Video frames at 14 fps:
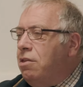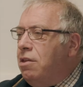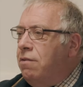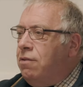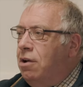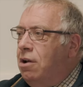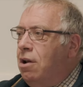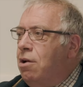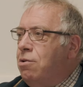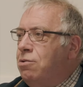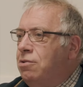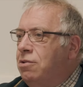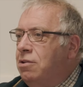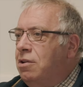They've
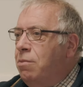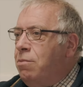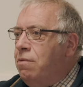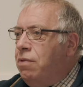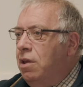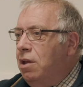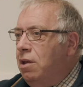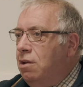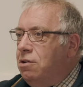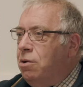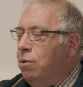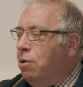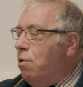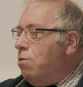closed some of the,
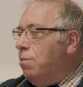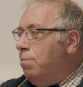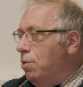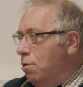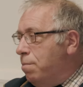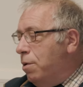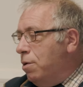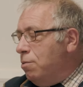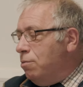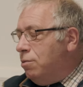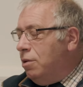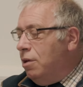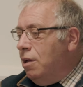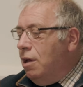shall we call them,
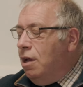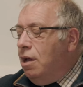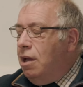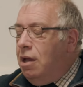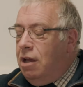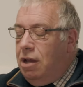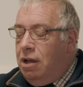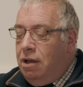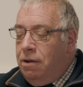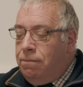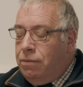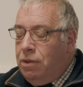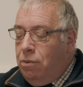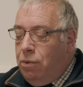loopholes,
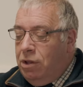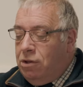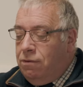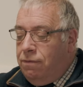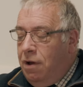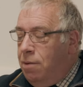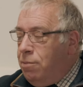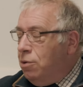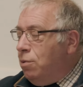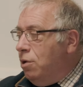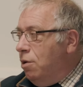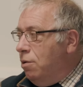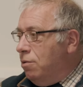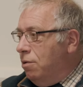um, which farmers were
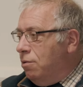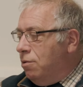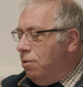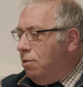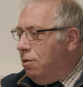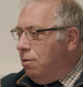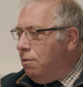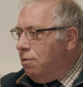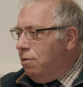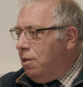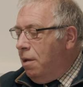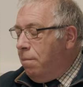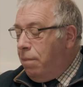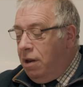using to the to
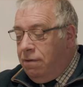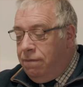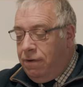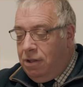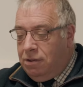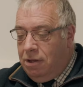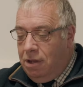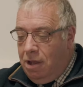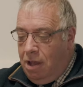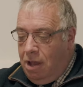their benefit.